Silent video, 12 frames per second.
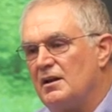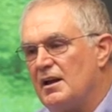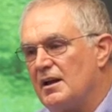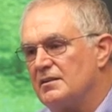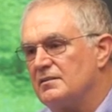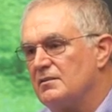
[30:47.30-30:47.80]

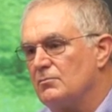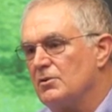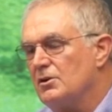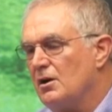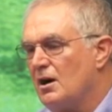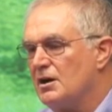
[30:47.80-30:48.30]
And
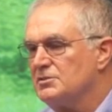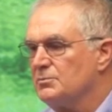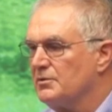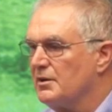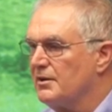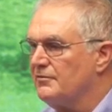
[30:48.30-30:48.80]
we're harsh
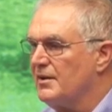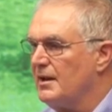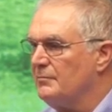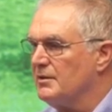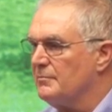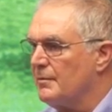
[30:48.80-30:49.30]
with our
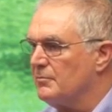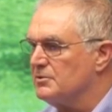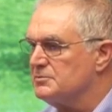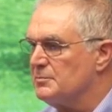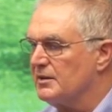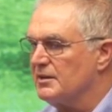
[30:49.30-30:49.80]
family
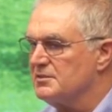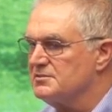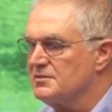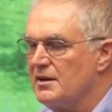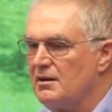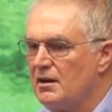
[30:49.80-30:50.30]
members because
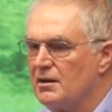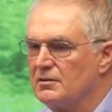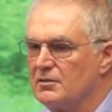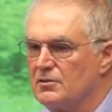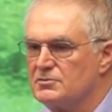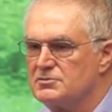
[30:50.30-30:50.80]
they're our
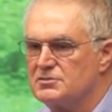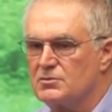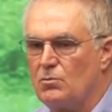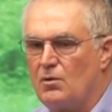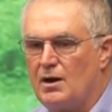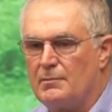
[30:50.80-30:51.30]
closest
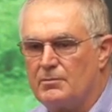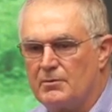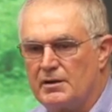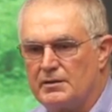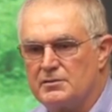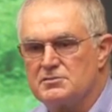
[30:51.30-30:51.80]

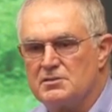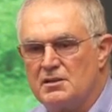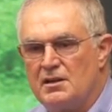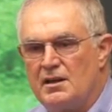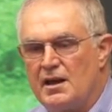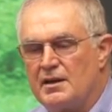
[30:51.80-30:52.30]
cooperators.
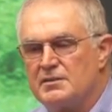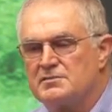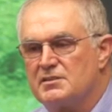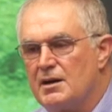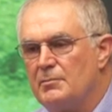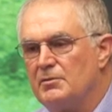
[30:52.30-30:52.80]
And it's
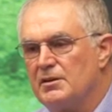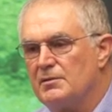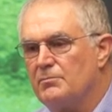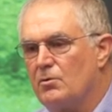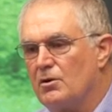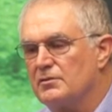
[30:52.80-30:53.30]
terribly
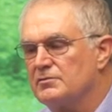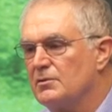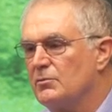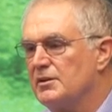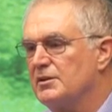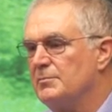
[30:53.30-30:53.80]
important
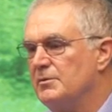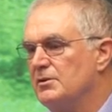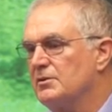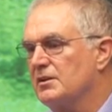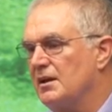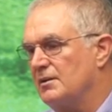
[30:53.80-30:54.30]
that we
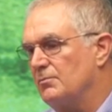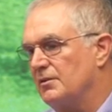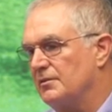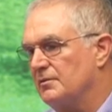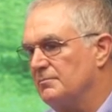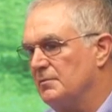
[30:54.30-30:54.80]
communicate
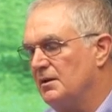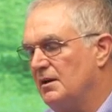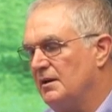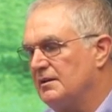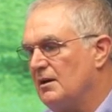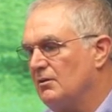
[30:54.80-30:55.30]
with them.
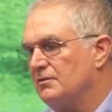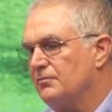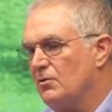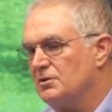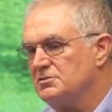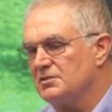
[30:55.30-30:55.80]
Now,
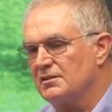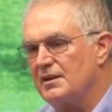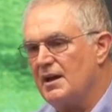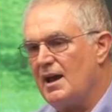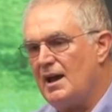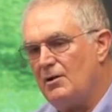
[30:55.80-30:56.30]

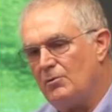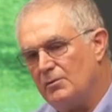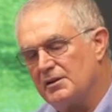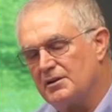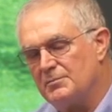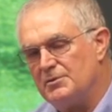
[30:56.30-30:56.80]
unfortunately, how
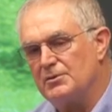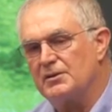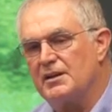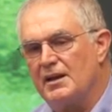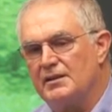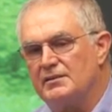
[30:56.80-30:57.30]
we
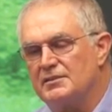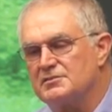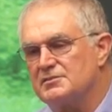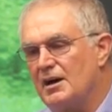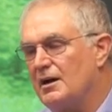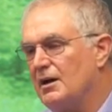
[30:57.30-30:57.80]
communicate is
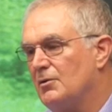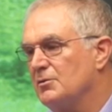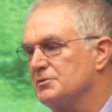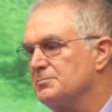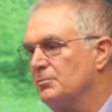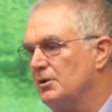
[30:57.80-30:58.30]
not
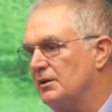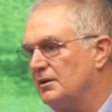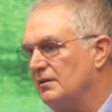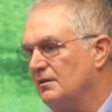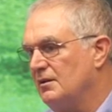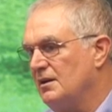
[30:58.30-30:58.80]
always
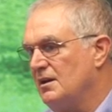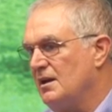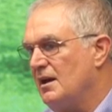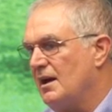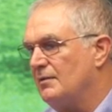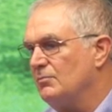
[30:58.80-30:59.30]
pretty.
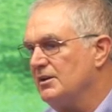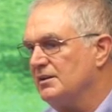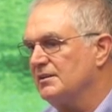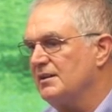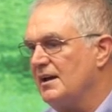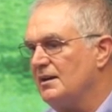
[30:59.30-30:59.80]
And we
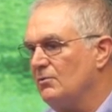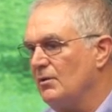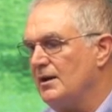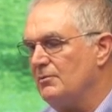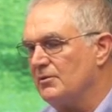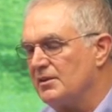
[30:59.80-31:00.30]
can get
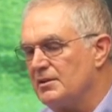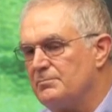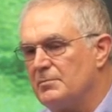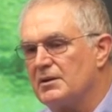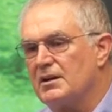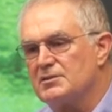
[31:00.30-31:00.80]
away with it
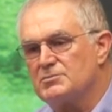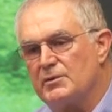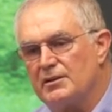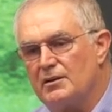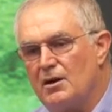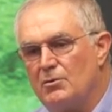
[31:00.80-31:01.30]
because we
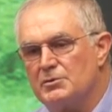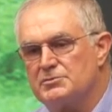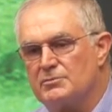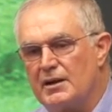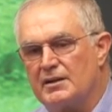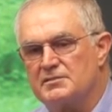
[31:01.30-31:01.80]
can always
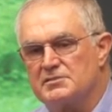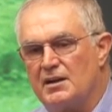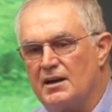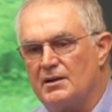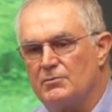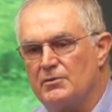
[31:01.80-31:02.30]

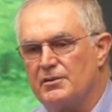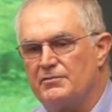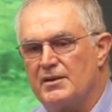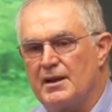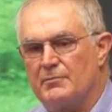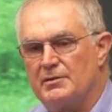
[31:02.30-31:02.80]
reconcile with a
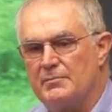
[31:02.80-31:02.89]
family